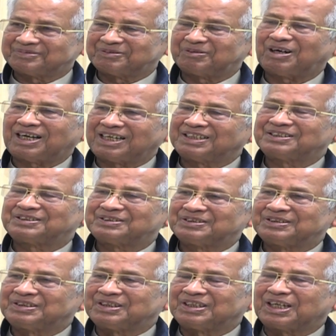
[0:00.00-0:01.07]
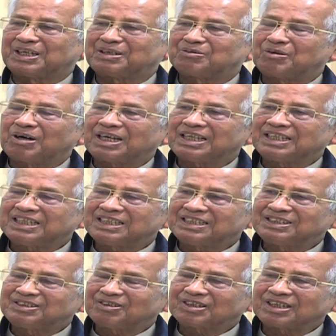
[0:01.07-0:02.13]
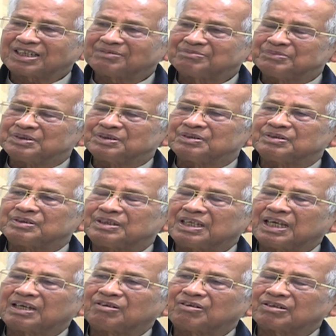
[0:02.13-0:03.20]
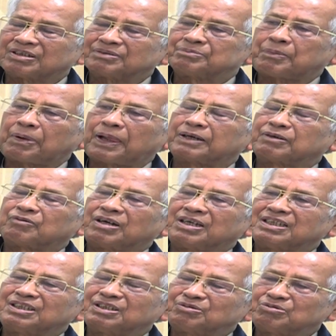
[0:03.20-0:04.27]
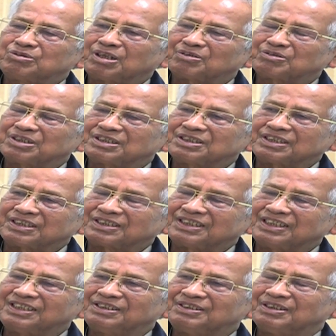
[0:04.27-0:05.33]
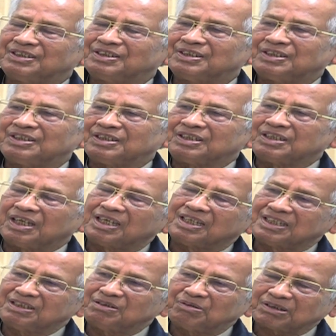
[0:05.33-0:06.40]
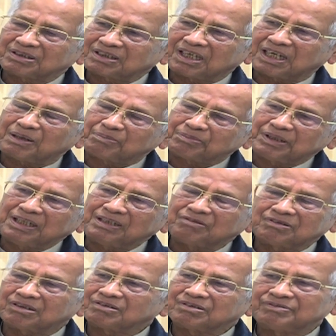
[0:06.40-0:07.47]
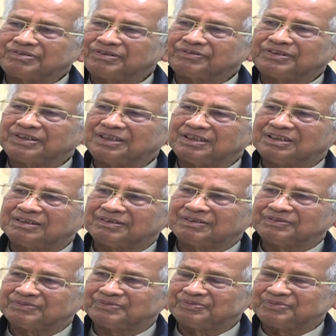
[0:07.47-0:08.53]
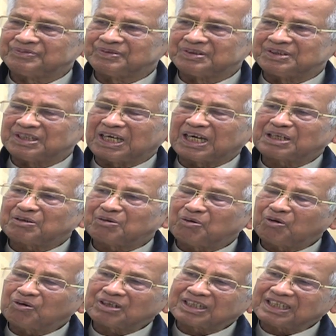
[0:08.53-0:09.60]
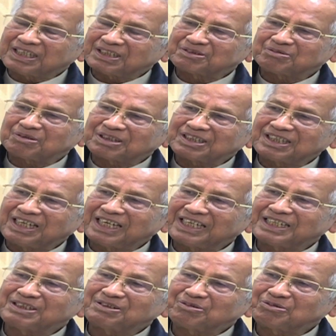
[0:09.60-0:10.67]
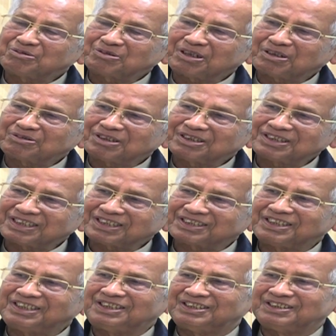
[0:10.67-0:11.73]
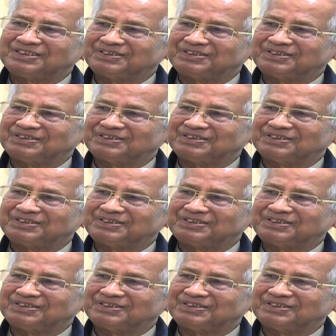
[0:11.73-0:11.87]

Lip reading: Why? And why they is not, they are not inquiring the 2016. He was corrupt till 2015. And whole case was relating to 2016.